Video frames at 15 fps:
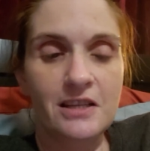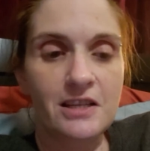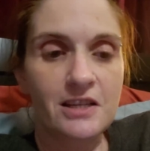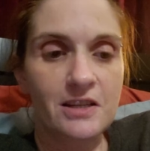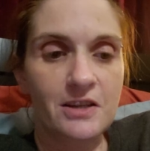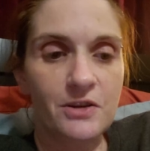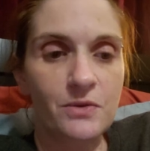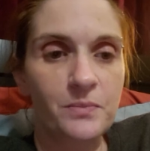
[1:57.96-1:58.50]

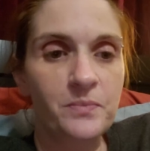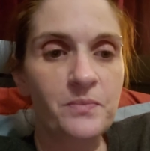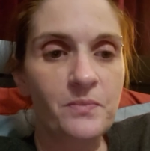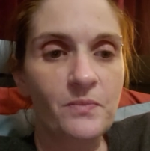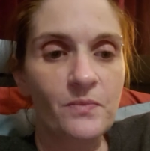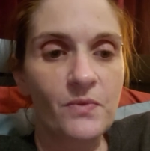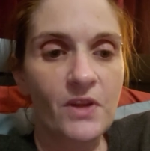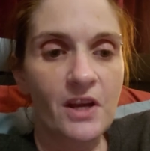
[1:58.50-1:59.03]
You
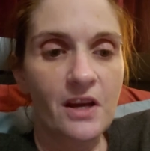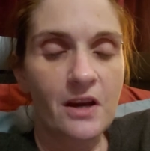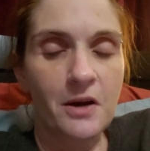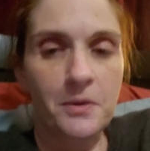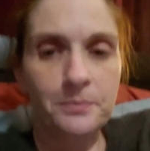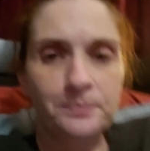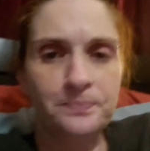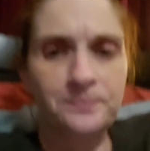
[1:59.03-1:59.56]

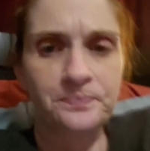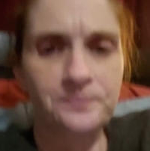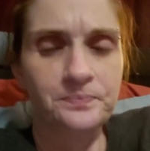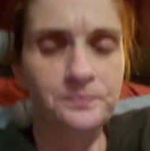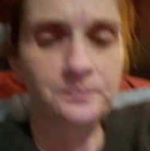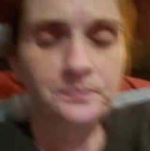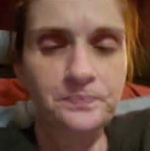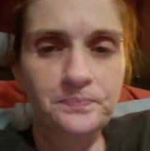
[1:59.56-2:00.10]
know?
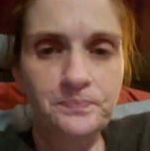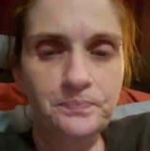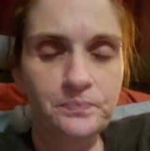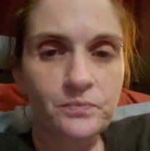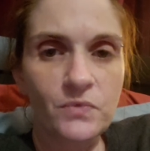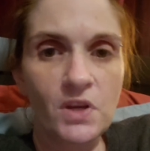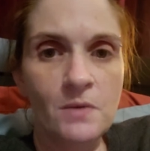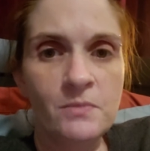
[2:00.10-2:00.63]

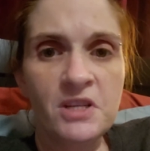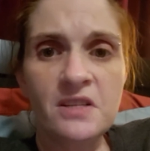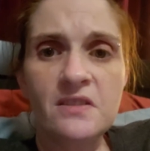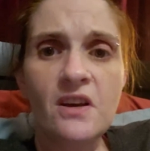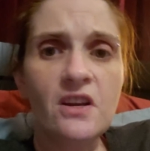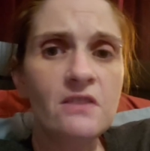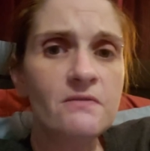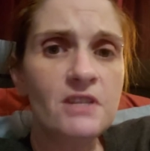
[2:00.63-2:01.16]
Because
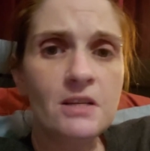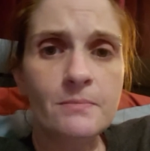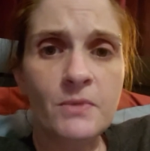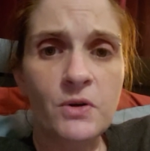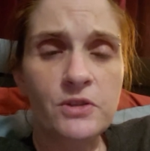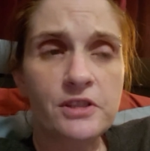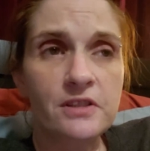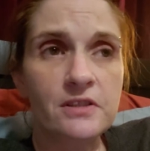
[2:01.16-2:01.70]
all of the
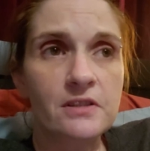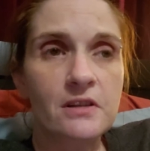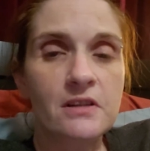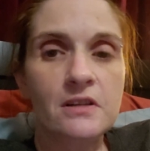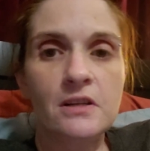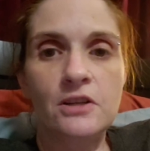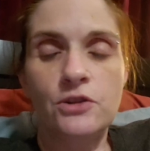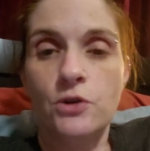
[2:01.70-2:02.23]
emotions
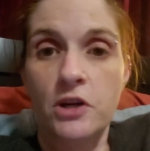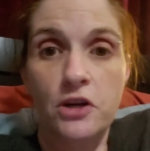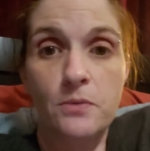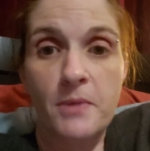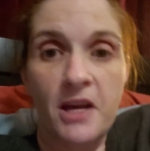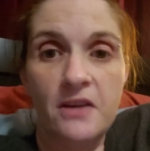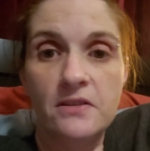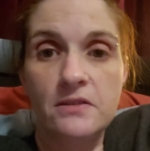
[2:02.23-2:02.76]
are trigger
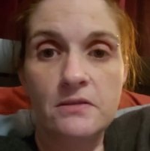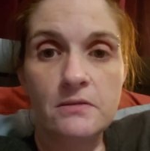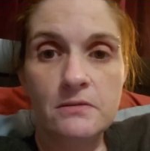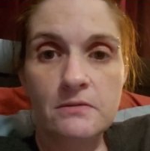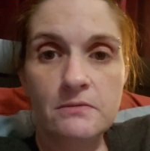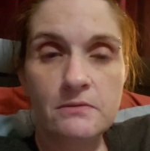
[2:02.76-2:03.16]
based.